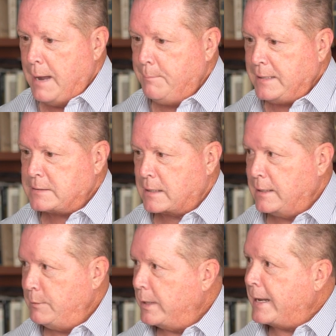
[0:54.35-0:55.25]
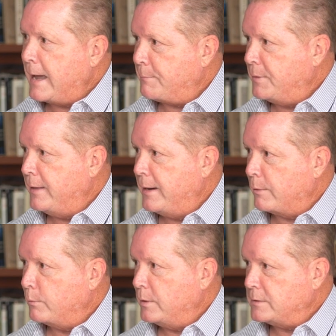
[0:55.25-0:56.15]
And basically what happened
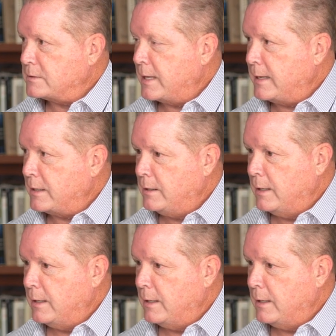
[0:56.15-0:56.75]
there was they